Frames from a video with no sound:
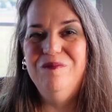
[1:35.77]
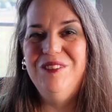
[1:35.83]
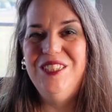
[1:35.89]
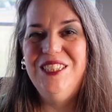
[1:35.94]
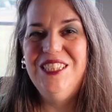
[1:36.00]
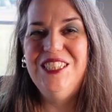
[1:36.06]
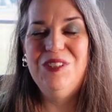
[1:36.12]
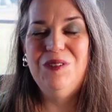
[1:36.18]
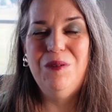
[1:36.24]

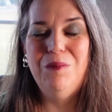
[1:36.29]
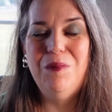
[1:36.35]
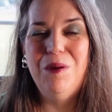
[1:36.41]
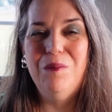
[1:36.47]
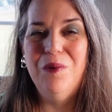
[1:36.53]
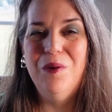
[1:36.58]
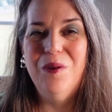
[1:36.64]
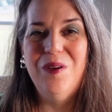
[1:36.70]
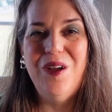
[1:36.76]
Just
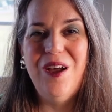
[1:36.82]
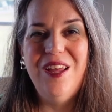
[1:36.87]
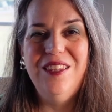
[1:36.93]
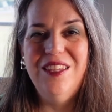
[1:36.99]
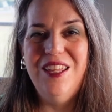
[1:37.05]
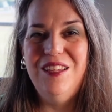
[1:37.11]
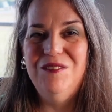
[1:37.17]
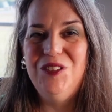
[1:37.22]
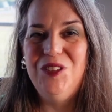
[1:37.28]
remember, God
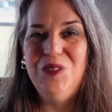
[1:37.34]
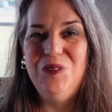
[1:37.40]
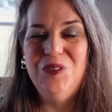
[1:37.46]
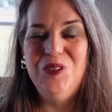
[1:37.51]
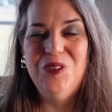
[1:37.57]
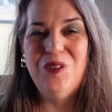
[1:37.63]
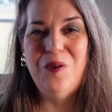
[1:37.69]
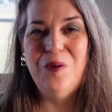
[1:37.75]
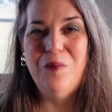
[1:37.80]
loves you
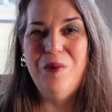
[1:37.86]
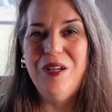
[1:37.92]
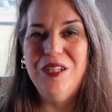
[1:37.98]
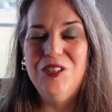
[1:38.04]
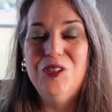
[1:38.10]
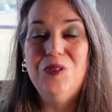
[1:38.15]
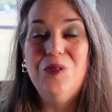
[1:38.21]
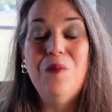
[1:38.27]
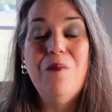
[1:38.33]
so
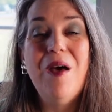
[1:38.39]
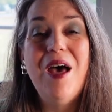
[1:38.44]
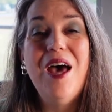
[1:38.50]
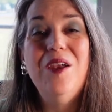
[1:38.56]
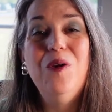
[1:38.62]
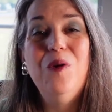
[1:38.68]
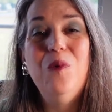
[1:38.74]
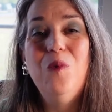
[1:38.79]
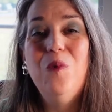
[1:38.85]
much. No
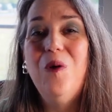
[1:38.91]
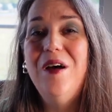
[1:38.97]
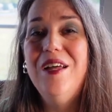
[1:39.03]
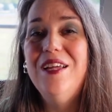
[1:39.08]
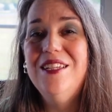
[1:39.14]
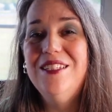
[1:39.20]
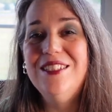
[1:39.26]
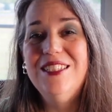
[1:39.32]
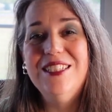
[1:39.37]
matter
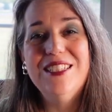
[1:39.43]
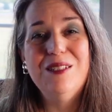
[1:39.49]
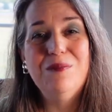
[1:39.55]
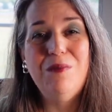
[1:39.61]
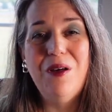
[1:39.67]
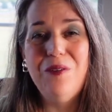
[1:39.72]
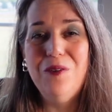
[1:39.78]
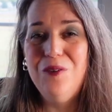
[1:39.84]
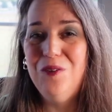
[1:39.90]
what this
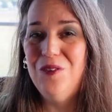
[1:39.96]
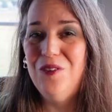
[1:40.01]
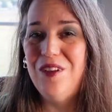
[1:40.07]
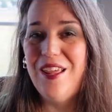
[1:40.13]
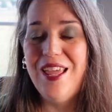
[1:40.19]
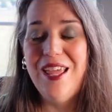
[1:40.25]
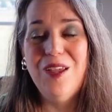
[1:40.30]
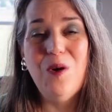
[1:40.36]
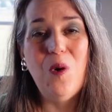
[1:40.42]
Mother's
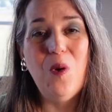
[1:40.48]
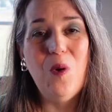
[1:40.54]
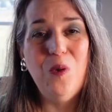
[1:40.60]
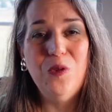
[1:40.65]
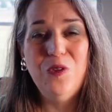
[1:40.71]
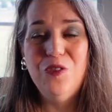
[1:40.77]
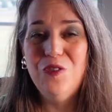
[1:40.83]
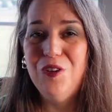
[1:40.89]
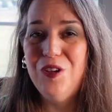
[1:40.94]
Day
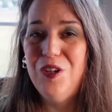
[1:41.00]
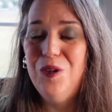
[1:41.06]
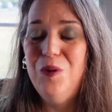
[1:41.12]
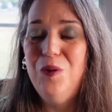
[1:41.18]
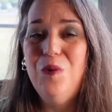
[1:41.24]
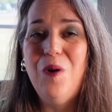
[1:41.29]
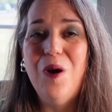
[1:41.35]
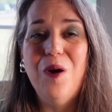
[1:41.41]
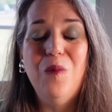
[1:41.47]
holds for
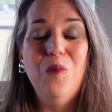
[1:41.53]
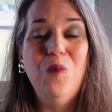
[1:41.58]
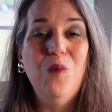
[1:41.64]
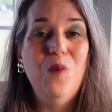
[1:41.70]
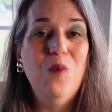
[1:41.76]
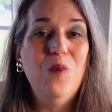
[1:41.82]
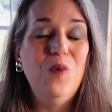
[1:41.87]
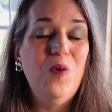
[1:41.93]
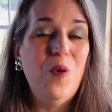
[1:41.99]
you, or
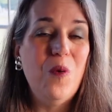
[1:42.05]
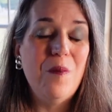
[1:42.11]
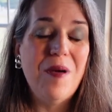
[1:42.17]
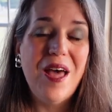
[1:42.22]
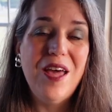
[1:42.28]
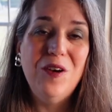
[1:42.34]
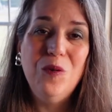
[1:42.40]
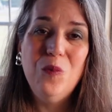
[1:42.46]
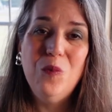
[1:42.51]
no
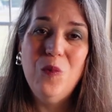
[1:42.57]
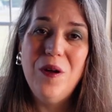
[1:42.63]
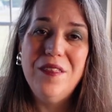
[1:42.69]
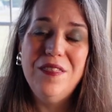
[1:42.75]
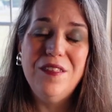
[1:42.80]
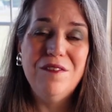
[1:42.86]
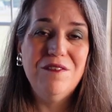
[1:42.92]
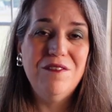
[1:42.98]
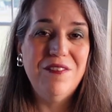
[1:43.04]
matter
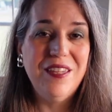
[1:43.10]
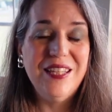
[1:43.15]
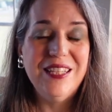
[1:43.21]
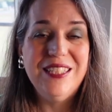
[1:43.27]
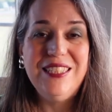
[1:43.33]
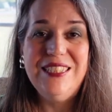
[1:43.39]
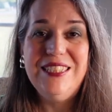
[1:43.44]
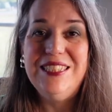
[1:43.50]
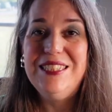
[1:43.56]
what the
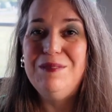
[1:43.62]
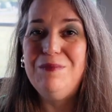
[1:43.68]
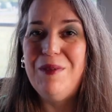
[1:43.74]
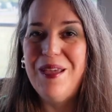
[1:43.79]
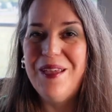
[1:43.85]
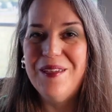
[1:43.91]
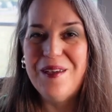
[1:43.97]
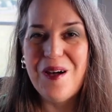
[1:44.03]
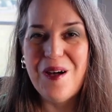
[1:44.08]
feelings
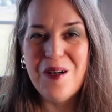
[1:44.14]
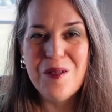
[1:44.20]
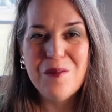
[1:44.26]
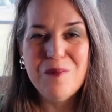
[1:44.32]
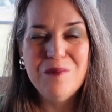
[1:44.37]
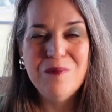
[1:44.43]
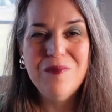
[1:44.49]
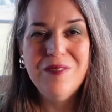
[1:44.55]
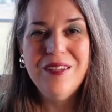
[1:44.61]
may
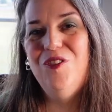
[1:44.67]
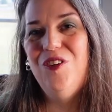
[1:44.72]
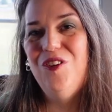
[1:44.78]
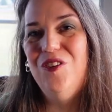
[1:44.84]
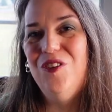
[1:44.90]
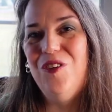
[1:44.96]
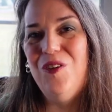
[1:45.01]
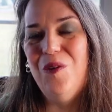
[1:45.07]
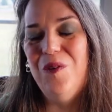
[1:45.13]
come,
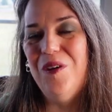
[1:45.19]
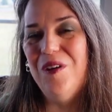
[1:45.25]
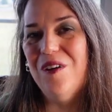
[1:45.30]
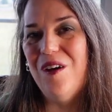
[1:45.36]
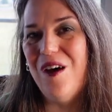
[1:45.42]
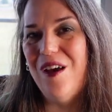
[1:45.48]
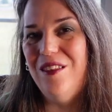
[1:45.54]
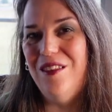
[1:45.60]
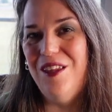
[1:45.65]
just know that
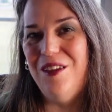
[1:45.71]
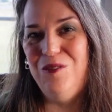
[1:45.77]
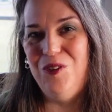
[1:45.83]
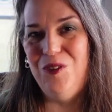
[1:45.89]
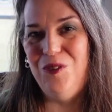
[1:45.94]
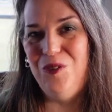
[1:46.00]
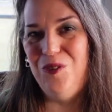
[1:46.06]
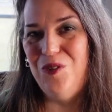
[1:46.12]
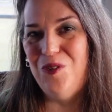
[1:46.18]
God
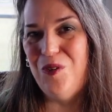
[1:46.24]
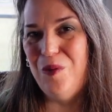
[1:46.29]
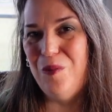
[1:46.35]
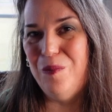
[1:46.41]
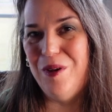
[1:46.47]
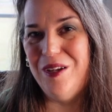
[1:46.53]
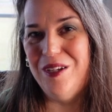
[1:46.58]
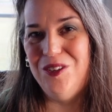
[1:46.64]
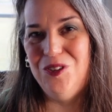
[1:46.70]
loves you so
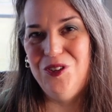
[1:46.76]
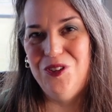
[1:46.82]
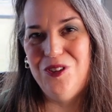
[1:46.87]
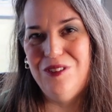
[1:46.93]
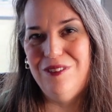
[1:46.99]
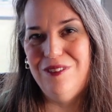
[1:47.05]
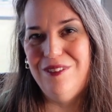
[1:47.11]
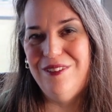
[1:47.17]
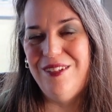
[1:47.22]
much
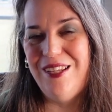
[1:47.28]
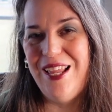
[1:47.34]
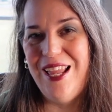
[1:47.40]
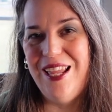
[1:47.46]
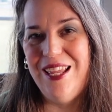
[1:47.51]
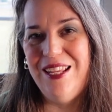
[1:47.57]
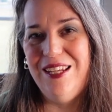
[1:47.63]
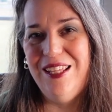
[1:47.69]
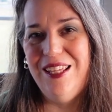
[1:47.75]

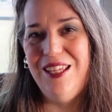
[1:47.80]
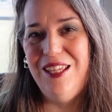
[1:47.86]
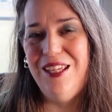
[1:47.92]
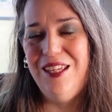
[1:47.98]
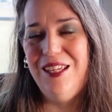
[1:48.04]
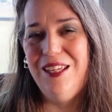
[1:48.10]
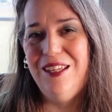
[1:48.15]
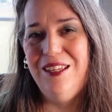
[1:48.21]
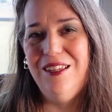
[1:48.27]
and
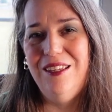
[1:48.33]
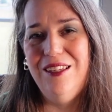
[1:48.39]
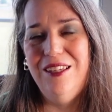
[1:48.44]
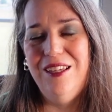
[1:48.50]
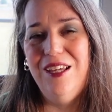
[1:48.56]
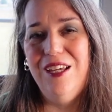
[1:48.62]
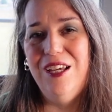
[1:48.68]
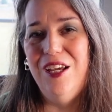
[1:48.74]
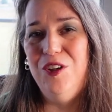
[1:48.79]
He
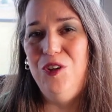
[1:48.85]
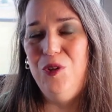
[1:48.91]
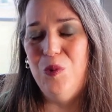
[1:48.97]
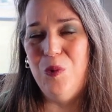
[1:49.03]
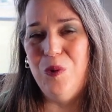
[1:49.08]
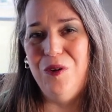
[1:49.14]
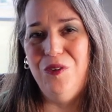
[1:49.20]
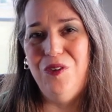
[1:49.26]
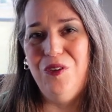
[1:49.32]

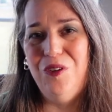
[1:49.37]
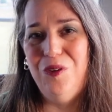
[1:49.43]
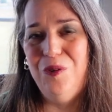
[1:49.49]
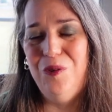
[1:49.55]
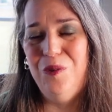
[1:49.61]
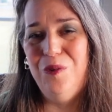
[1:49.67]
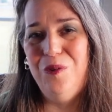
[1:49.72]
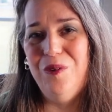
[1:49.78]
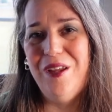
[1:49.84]
adores
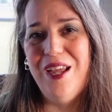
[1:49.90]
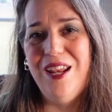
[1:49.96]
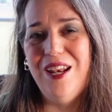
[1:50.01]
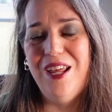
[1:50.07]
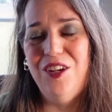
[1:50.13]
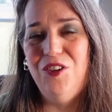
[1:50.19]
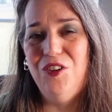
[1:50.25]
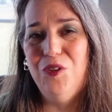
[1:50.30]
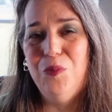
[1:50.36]
you and
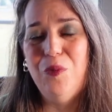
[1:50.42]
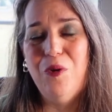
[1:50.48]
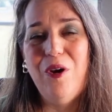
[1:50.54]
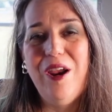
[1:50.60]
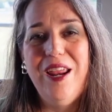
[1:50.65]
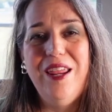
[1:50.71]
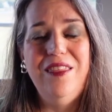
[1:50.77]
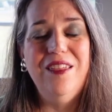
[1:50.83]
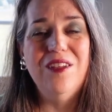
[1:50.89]
I just
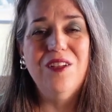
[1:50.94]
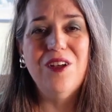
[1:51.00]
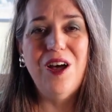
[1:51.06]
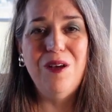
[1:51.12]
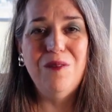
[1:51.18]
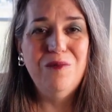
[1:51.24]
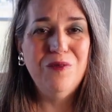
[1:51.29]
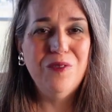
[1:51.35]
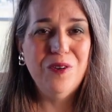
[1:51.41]
pray the
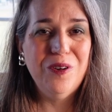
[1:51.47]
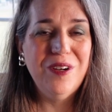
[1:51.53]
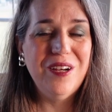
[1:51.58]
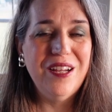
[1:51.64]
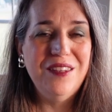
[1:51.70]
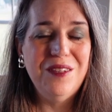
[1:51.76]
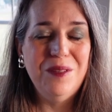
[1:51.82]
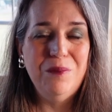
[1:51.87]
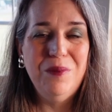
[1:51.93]
comfort
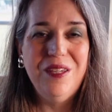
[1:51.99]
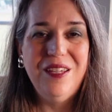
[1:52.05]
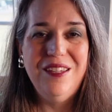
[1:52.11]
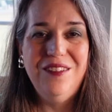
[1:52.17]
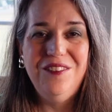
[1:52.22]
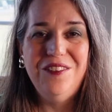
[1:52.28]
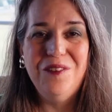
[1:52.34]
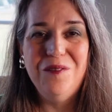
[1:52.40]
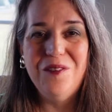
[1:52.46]
and the
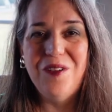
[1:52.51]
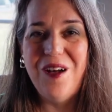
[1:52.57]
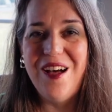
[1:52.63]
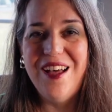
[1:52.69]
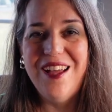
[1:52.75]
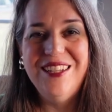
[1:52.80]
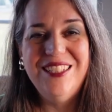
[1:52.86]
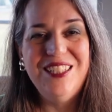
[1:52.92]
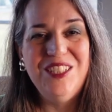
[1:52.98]
peace of
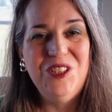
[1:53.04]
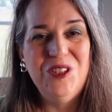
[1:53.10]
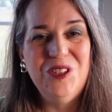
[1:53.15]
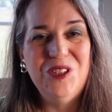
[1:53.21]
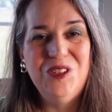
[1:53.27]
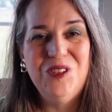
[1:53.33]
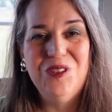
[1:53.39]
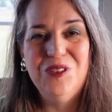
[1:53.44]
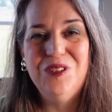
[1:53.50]
God
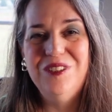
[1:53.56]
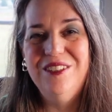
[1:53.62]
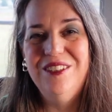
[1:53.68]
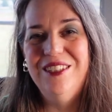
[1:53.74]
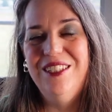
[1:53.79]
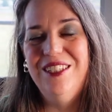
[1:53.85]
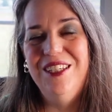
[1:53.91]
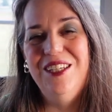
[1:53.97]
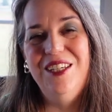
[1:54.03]
just
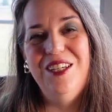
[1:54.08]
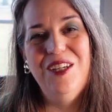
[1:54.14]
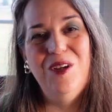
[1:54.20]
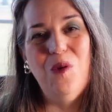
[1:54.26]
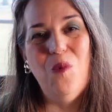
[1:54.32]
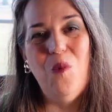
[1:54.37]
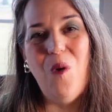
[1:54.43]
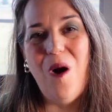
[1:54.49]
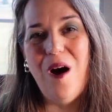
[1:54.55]

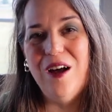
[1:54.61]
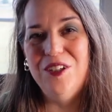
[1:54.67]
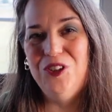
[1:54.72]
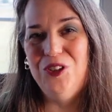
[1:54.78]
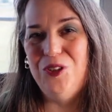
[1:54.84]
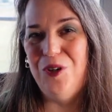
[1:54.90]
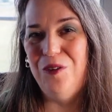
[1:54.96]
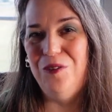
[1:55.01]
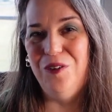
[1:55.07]

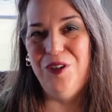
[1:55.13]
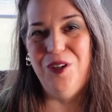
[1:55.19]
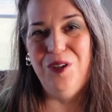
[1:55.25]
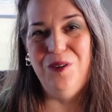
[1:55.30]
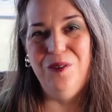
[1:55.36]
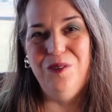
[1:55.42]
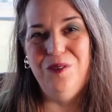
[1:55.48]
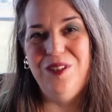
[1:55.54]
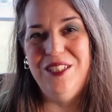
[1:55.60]
wash over
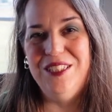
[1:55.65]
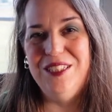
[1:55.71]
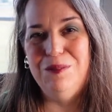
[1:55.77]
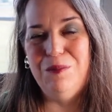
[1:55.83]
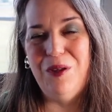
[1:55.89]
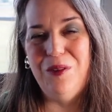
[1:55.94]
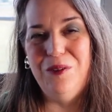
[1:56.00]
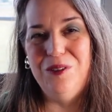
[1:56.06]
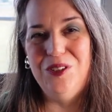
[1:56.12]
you this
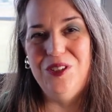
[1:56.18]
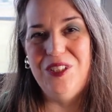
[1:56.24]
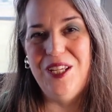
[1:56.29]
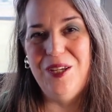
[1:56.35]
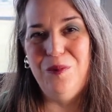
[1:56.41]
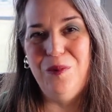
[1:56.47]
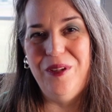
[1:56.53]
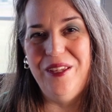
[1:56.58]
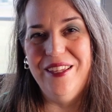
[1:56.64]
Mother's
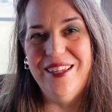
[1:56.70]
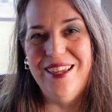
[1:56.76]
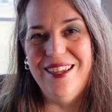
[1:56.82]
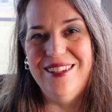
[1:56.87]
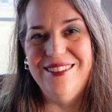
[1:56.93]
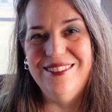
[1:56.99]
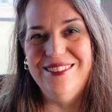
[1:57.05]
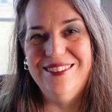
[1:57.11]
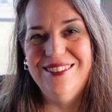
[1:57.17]
Day
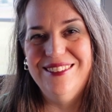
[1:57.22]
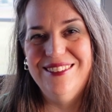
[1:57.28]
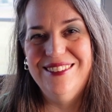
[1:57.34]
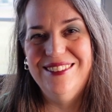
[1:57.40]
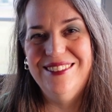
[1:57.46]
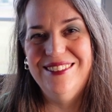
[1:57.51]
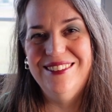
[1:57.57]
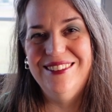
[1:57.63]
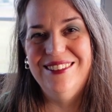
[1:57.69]

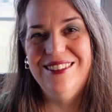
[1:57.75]
weekend.